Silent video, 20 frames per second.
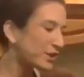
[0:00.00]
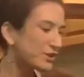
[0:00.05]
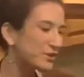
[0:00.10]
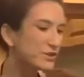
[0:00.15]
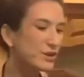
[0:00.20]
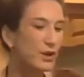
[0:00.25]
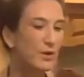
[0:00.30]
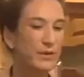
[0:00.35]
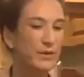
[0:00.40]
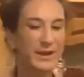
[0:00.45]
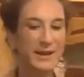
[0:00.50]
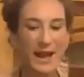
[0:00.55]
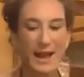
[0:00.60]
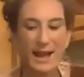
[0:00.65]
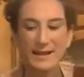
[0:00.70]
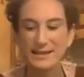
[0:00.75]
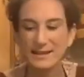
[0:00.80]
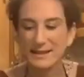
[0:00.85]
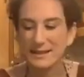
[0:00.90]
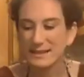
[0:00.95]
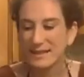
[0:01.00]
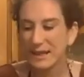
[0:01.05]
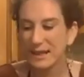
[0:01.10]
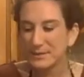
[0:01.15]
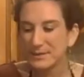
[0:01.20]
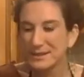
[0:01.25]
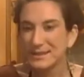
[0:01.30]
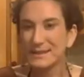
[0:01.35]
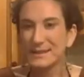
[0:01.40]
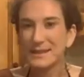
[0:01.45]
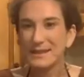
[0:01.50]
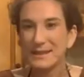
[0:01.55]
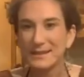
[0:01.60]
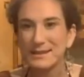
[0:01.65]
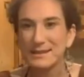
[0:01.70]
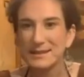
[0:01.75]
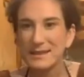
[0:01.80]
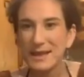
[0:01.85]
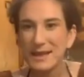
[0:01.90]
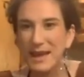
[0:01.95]
So it has the same
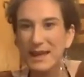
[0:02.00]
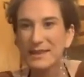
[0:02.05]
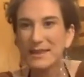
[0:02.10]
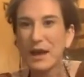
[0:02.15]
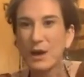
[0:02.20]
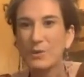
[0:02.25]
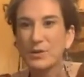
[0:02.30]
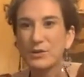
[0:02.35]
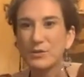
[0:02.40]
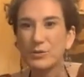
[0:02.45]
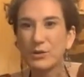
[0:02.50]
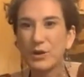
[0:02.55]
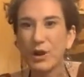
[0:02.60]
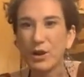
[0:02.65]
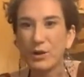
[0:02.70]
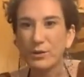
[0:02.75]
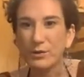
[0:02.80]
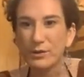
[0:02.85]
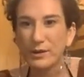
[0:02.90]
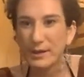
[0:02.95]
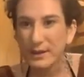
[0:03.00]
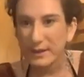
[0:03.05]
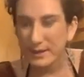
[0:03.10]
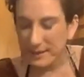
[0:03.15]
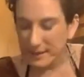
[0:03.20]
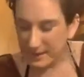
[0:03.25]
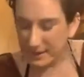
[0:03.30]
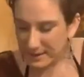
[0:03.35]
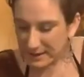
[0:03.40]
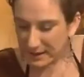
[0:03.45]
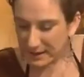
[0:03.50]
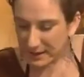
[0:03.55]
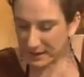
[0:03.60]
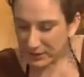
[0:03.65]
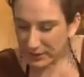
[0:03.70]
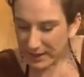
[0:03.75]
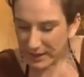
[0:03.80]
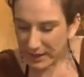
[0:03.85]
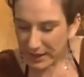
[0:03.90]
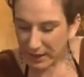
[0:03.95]
seeds that would grow, these seeds
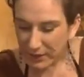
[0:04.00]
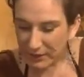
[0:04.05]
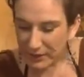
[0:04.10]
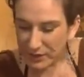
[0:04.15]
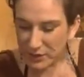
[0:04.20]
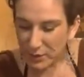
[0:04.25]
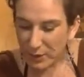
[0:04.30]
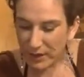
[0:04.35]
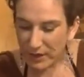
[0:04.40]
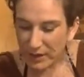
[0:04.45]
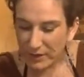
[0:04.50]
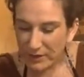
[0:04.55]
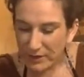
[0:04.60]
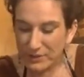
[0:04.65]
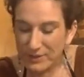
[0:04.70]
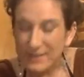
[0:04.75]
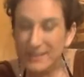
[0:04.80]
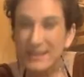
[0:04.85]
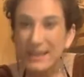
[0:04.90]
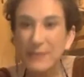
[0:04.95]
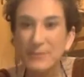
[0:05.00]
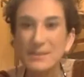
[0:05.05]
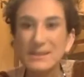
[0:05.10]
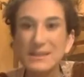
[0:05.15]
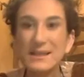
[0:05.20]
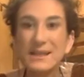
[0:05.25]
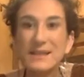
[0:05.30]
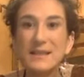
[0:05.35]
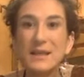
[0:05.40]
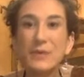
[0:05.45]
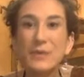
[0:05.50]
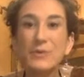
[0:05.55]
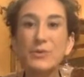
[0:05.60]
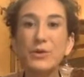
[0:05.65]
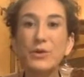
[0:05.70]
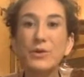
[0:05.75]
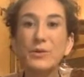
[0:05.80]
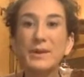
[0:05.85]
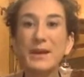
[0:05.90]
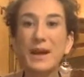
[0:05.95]
right here in the soil, these are the same seeds that would
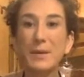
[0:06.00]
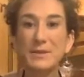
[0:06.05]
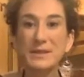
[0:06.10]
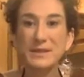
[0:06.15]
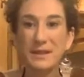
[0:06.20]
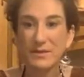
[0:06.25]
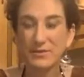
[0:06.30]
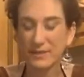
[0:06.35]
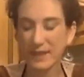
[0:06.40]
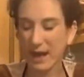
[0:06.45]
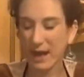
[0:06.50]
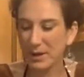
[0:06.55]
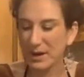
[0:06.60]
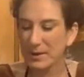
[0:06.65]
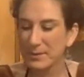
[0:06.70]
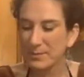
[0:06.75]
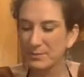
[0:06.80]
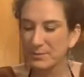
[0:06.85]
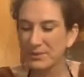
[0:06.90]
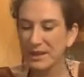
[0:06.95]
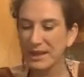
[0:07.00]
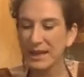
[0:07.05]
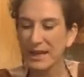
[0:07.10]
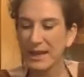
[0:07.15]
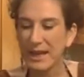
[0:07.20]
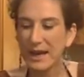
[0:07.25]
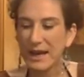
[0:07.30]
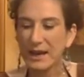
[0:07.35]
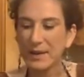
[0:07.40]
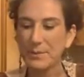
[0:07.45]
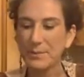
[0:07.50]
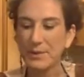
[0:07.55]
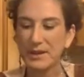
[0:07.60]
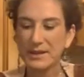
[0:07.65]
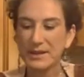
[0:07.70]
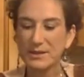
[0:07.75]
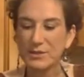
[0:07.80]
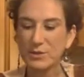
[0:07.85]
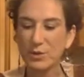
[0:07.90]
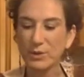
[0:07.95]
grow to become a sunflower, um,
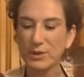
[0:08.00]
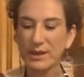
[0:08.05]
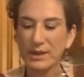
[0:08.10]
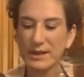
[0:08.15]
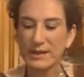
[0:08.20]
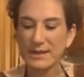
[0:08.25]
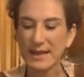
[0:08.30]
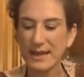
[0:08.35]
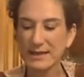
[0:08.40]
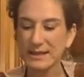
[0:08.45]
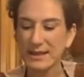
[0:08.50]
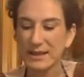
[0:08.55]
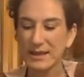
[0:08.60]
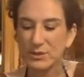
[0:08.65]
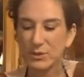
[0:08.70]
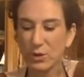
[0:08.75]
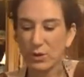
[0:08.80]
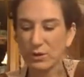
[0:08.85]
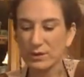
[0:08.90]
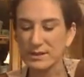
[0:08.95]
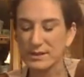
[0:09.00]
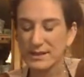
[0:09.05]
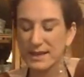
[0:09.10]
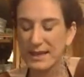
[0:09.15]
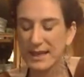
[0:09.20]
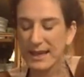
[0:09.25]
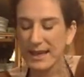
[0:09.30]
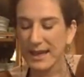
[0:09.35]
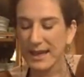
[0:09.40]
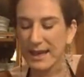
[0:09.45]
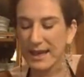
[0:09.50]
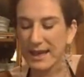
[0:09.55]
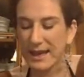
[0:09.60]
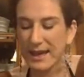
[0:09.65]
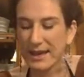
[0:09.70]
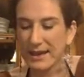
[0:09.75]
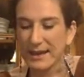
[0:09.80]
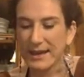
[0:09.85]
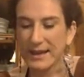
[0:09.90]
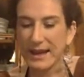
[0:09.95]
but it's only ten days old.
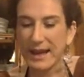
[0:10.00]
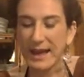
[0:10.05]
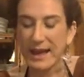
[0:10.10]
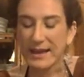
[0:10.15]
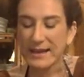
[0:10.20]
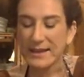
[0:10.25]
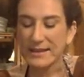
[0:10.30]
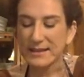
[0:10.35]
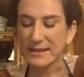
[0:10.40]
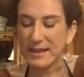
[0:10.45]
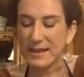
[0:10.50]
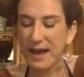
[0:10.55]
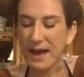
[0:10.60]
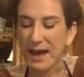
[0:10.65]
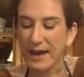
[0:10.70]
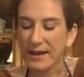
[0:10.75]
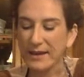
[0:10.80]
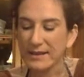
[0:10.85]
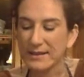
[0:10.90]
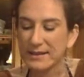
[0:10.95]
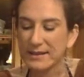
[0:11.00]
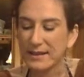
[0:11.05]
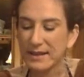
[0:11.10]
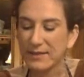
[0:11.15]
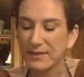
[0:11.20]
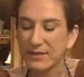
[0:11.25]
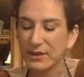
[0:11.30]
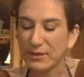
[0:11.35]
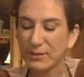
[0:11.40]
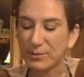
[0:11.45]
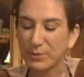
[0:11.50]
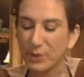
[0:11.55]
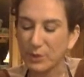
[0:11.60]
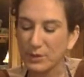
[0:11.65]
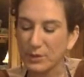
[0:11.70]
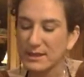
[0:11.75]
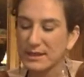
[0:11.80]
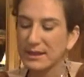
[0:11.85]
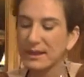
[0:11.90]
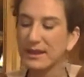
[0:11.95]
And it has the highest level of
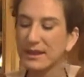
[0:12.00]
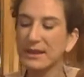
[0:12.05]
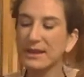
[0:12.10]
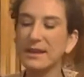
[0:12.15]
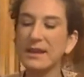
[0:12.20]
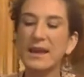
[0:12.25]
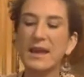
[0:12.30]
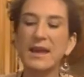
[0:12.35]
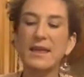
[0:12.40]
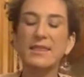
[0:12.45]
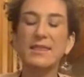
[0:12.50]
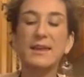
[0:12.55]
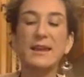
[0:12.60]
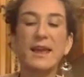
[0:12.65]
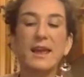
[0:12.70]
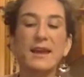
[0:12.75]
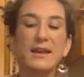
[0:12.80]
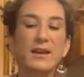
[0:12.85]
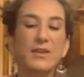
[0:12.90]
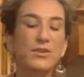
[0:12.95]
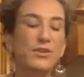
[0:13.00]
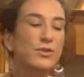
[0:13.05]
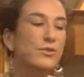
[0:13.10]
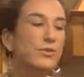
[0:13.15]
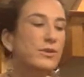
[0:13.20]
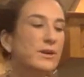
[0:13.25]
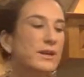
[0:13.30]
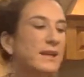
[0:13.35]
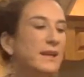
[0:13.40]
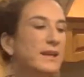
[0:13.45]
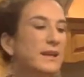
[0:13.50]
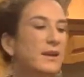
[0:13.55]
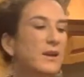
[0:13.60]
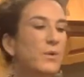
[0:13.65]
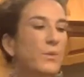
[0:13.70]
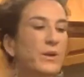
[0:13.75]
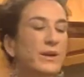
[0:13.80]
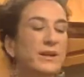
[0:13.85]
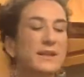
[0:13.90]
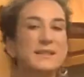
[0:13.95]
protein than any other
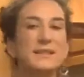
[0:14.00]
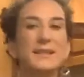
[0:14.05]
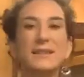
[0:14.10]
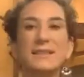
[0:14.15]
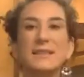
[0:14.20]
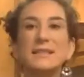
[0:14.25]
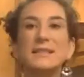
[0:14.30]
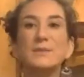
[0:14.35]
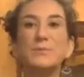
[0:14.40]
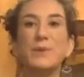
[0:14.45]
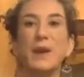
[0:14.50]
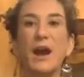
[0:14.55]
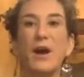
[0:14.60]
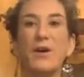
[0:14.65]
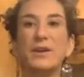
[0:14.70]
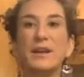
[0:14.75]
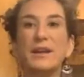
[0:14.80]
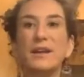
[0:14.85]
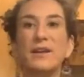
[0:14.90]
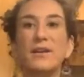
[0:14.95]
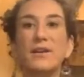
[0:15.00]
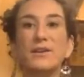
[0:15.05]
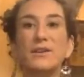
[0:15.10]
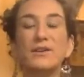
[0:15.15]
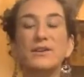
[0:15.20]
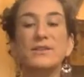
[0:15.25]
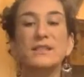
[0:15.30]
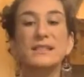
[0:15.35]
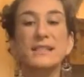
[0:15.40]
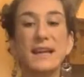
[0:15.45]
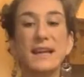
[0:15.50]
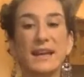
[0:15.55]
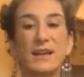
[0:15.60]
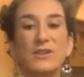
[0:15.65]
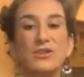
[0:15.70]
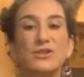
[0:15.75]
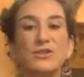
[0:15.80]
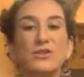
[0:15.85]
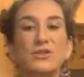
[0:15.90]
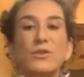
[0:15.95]
green when it's in the sprouted
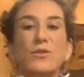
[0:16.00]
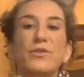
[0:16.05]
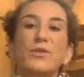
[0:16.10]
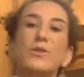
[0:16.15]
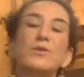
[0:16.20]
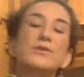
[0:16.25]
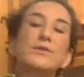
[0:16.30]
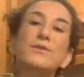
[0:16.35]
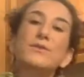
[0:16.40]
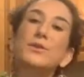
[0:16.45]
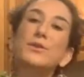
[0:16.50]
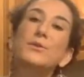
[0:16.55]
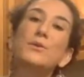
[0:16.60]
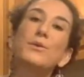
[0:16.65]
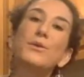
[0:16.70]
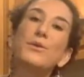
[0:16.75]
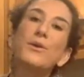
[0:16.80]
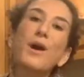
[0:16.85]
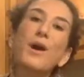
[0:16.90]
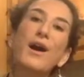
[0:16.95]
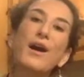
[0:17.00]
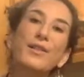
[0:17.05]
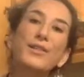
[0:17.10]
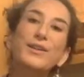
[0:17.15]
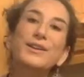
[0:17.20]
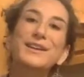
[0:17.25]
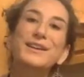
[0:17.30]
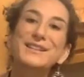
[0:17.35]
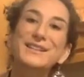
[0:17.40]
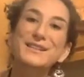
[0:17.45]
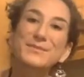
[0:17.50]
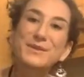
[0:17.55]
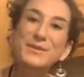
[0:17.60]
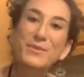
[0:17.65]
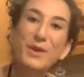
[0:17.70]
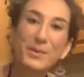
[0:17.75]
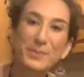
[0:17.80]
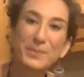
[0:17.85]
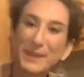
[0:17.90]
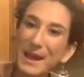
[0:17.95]
stage. So for those of you who are looking to be
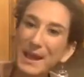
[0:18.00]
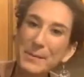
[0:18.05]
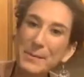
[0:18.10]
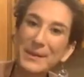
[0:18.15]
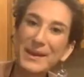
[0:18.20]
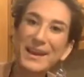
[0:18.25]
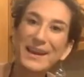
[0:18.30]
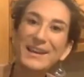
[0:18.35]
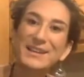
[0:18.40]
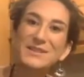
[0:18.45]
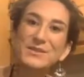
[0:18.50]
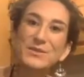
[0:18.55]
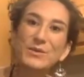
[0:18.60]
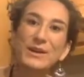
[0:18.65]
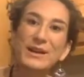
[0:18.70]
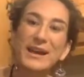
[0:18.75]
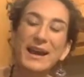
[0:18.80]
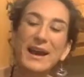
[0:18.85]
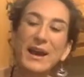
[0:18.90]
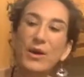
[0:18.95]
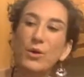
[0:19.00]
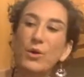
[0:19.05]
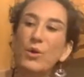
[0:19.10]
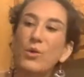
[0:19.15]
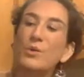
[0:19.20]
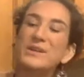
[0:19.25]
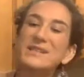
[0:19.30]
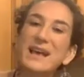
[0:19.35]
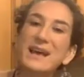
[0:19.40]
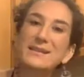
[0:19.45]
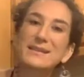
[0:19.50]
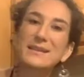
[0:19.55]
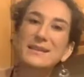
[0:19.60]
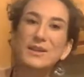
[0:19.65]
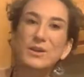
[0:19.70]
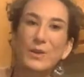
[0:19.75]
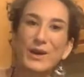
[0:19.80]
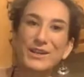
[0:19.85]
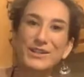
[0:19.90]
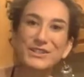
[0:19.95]
more plant-based or get are always asking
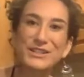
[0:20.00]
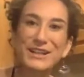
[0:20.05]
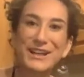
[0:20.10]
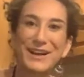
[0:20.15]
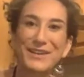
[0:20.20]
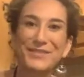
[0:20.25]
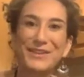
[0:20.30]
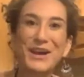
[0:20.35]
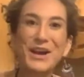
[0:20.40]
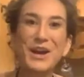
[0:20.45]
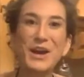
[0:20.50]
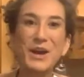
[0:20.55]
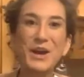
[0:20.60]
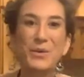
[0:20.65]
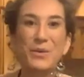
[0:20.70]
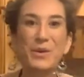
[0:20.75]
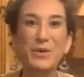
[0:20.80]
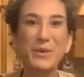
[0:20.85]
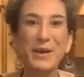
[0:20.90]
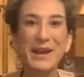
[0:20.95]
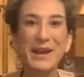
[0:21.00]
the question of where do